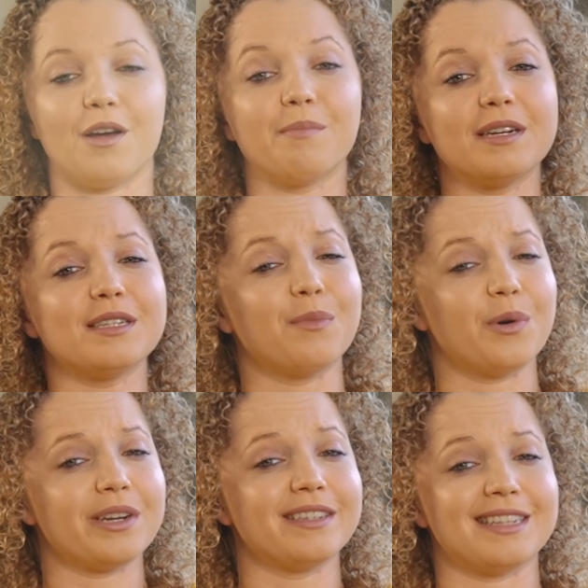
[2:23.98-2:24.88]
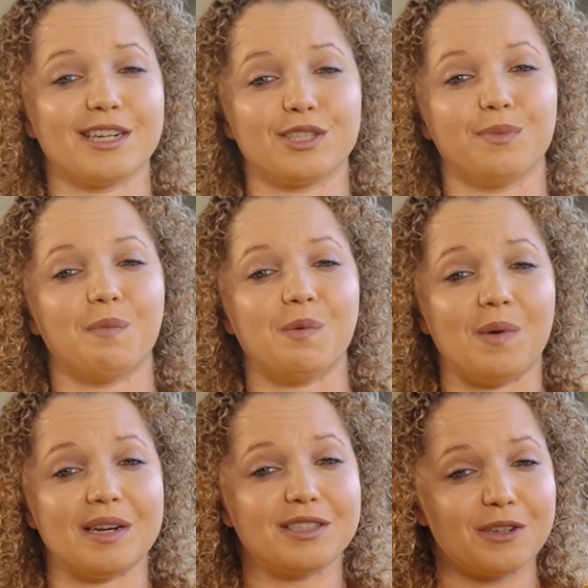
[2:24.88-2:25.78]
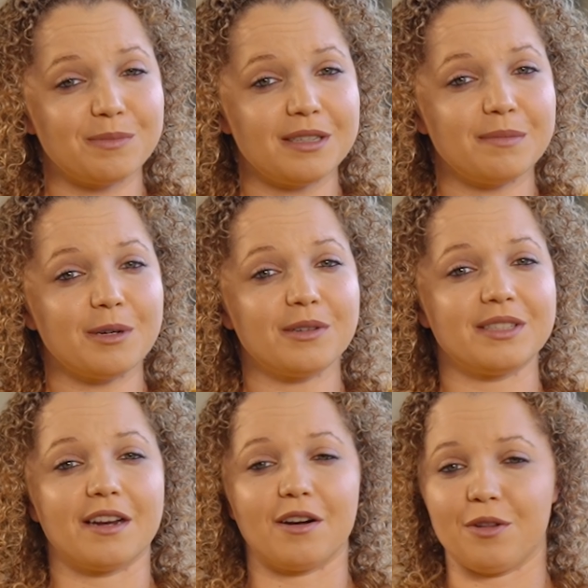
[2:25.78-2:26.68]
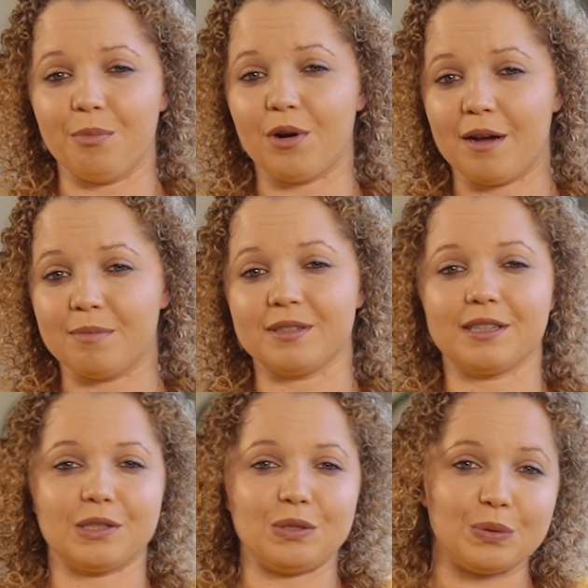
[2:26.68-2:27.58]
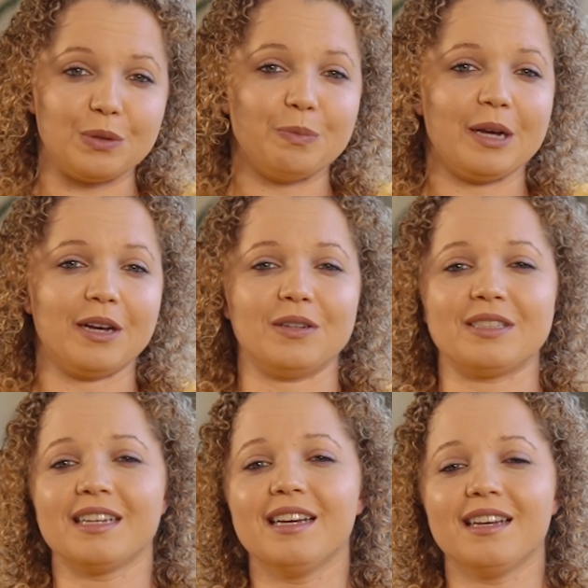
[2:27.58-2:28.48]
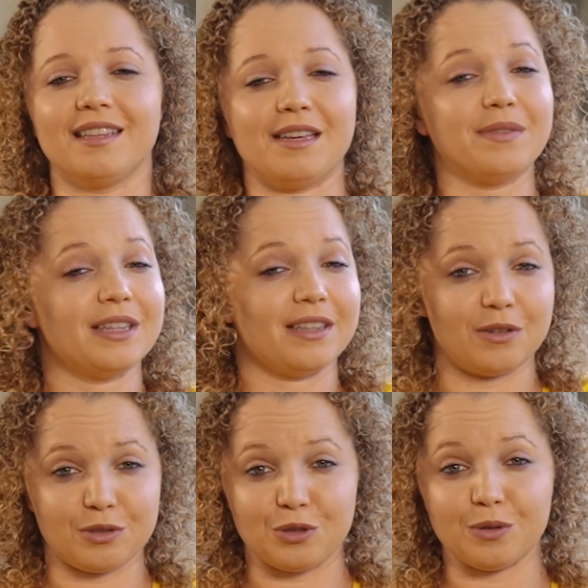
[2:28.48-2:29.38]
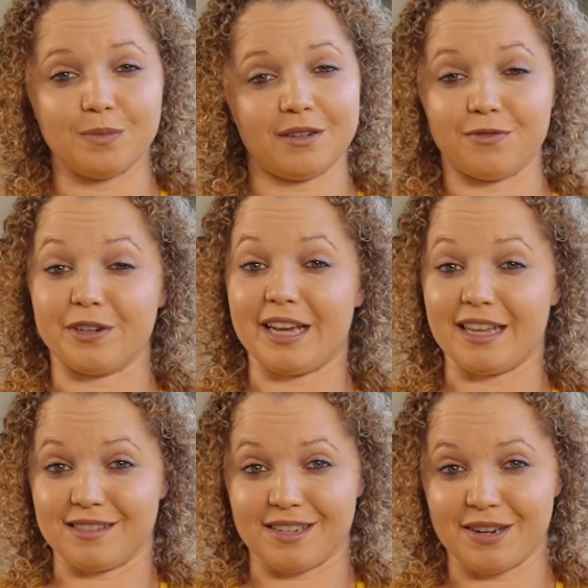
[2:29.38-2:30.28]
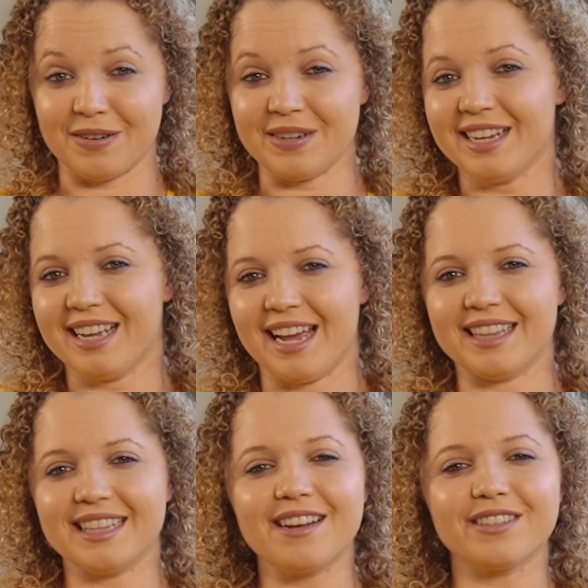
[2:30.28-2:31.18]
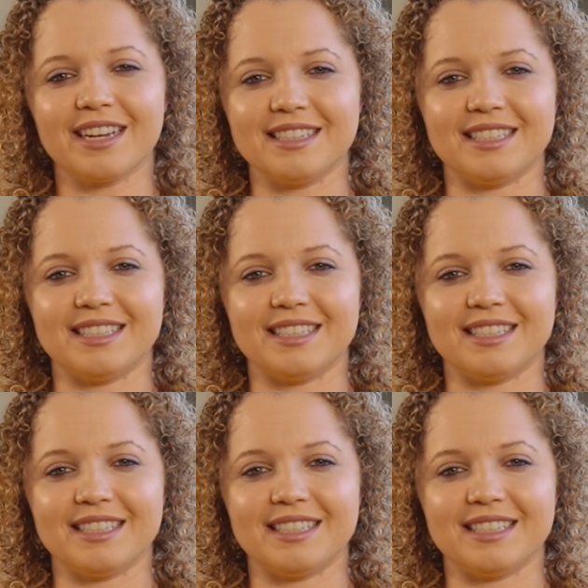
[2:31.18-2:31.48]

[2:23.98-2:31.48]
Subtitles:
On Monday morning is actually when we went to Home Depot to get all the props like the tool belt, even the little tool belt for Kenzo. And later that